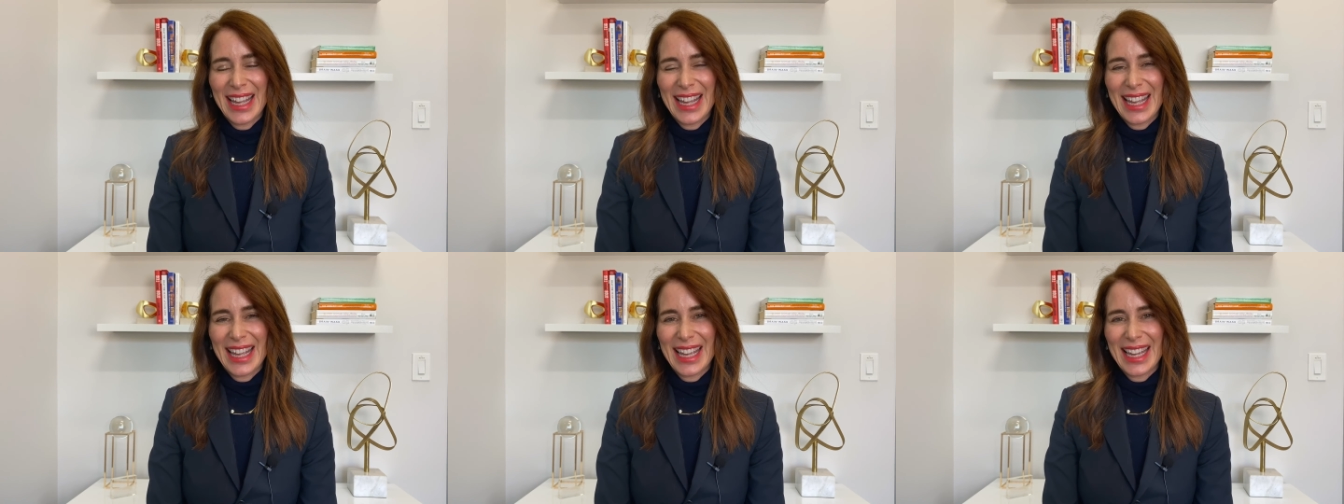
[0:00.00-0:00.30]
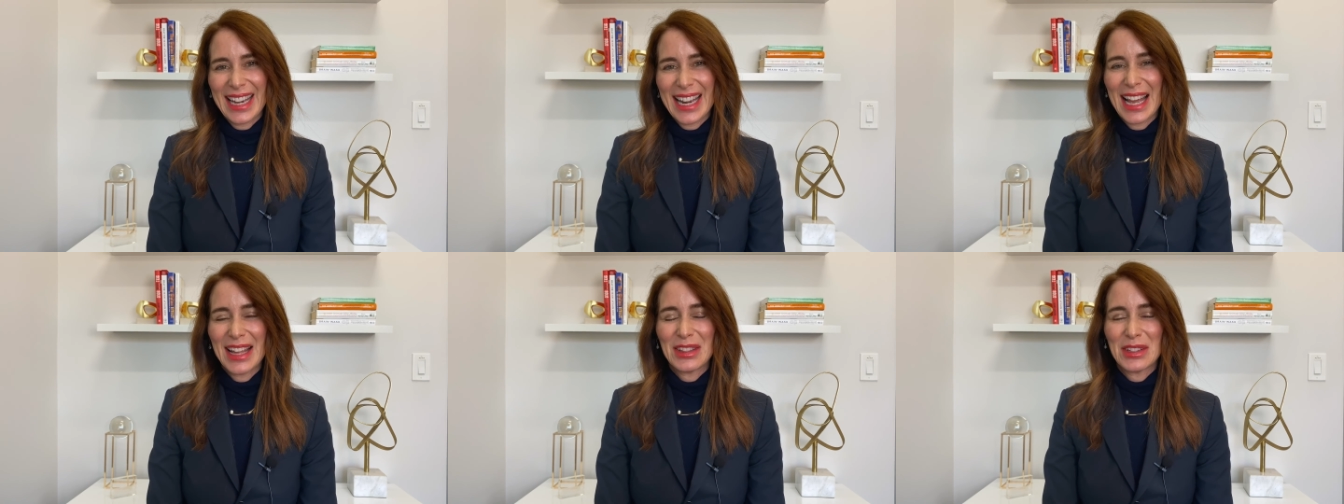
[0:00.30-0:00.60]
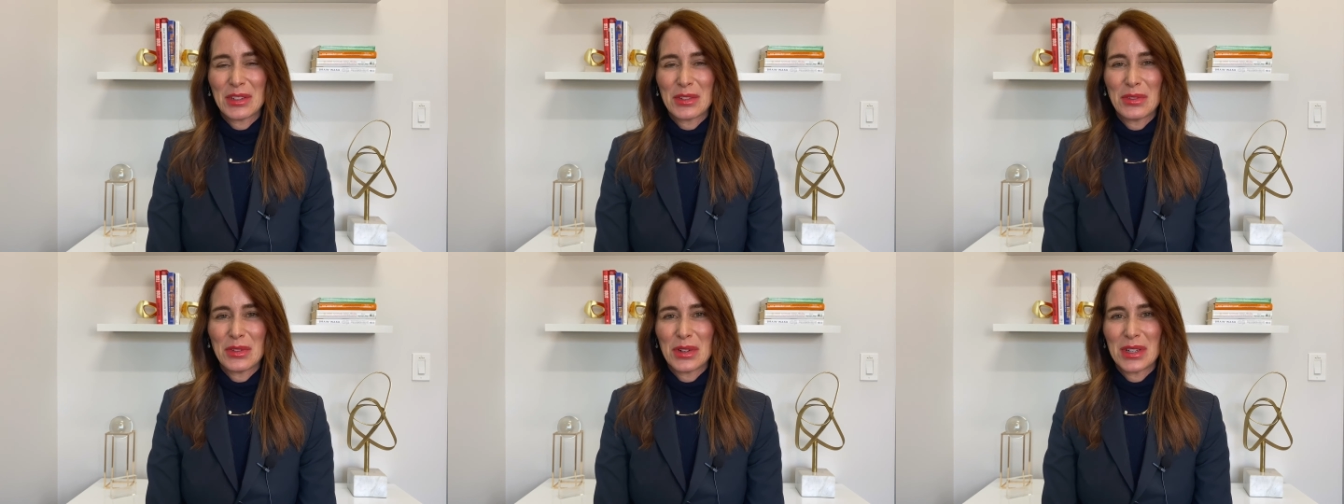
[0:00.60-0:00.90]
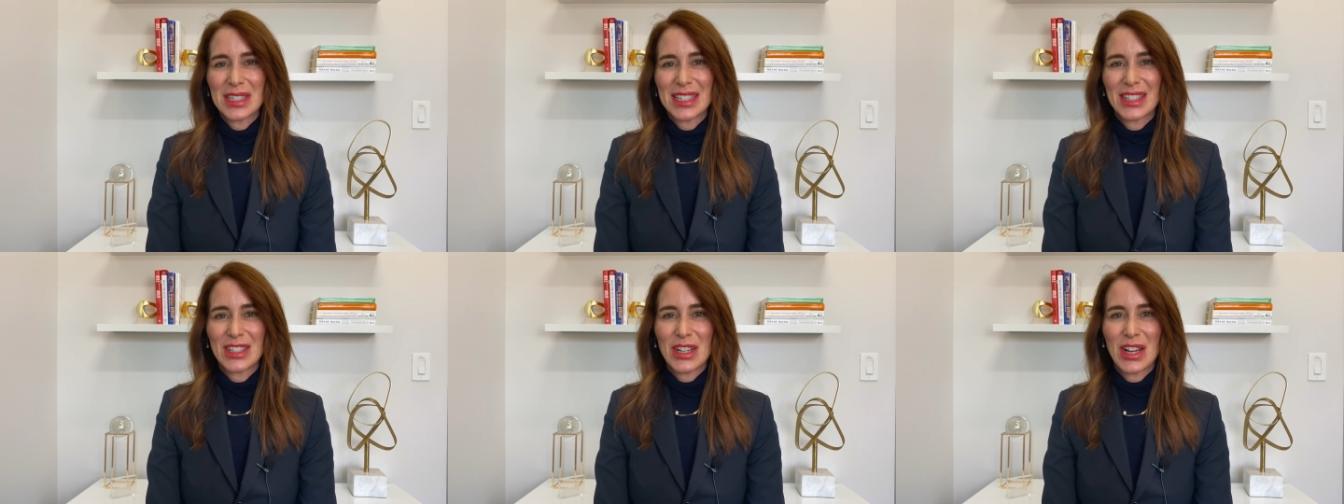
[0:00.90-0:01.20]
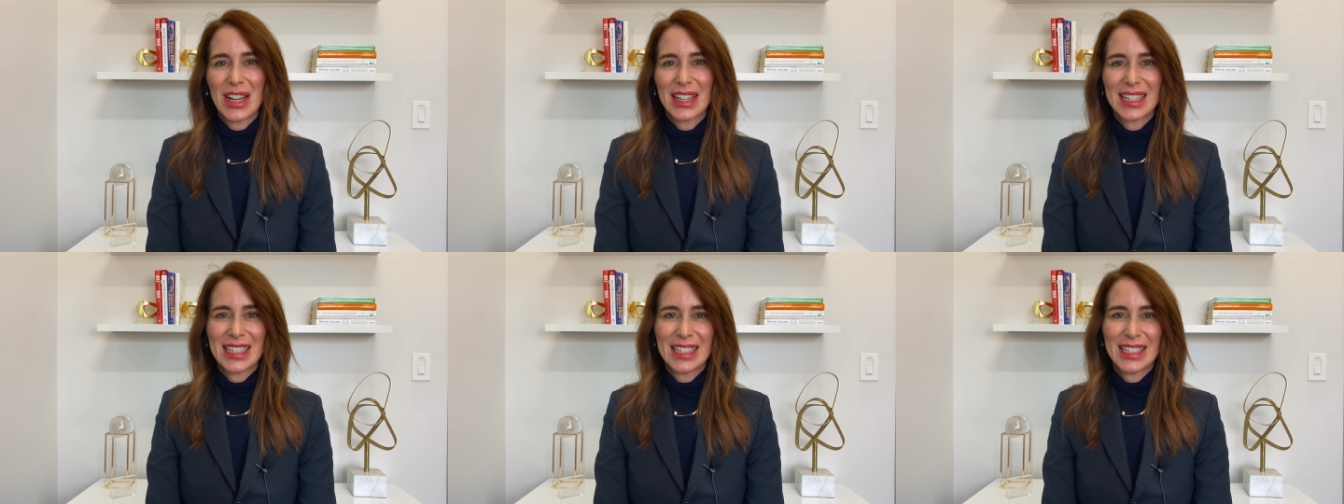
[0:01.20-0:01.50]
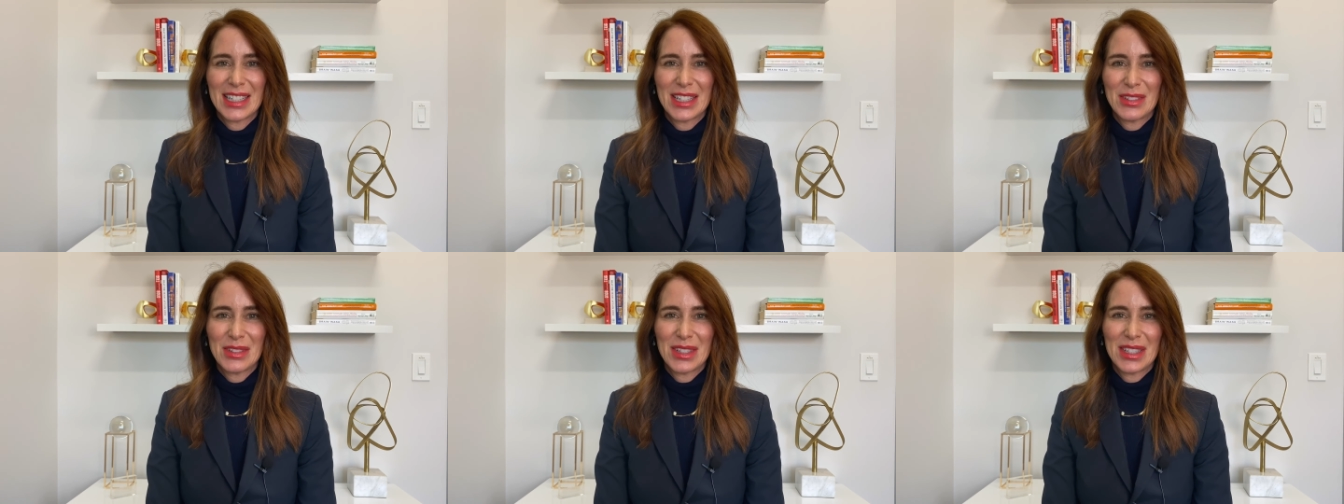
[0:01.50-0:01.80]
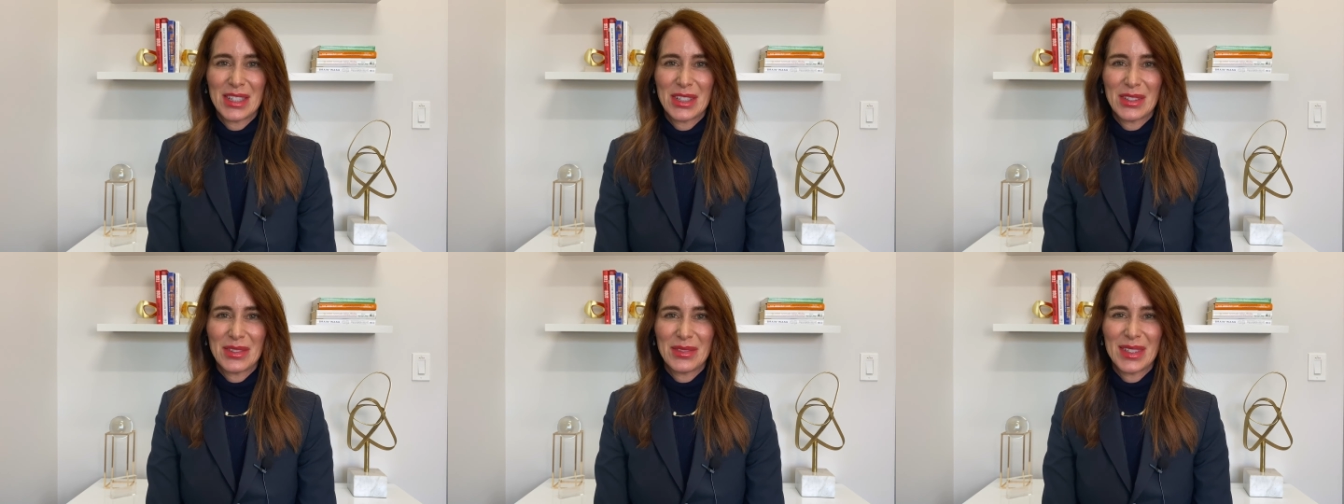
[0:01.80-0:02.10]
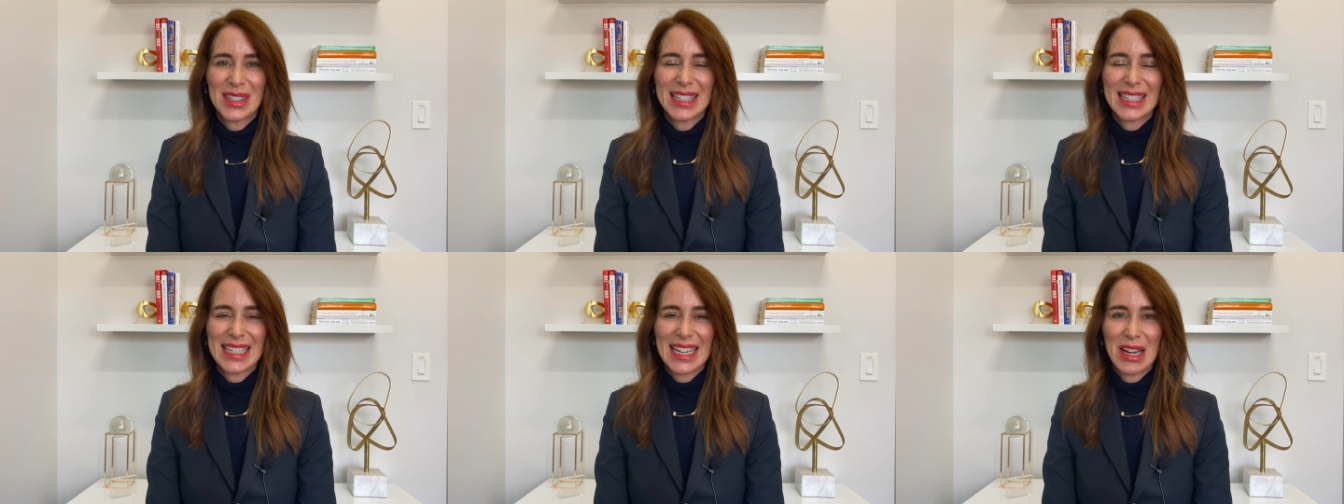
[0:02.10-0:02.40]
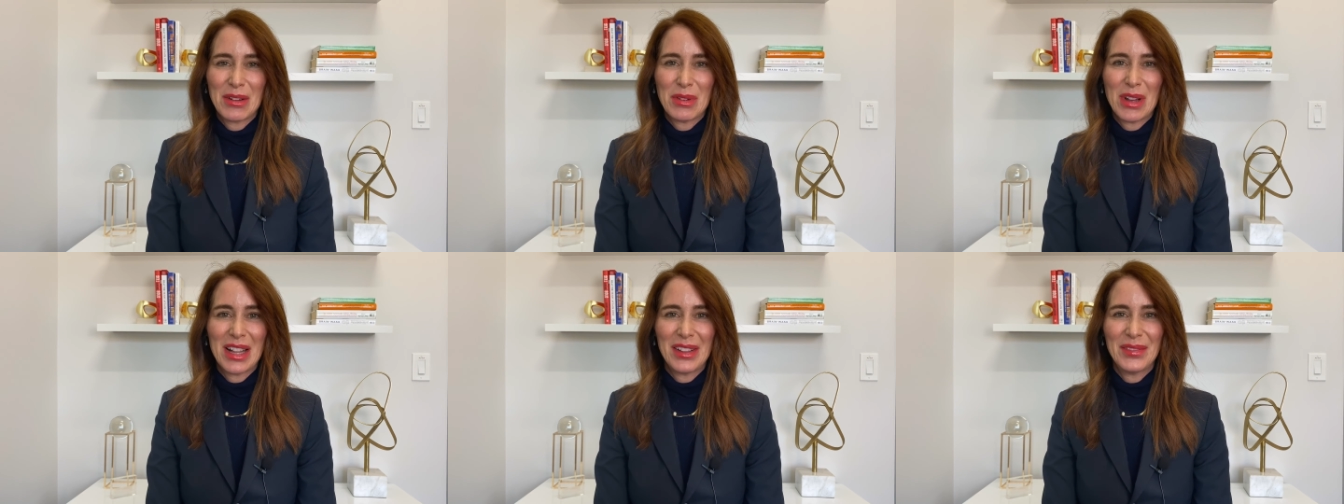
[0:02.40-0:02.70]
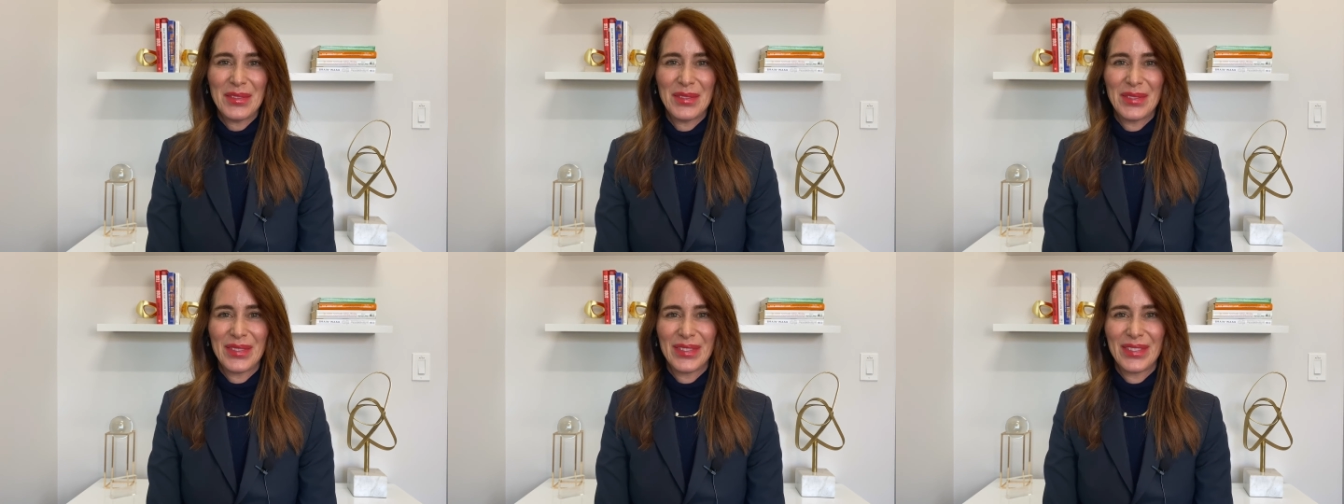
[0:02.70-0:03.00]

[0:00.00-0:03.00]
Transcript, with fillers: and I look forward to talking to you soon. Stay well.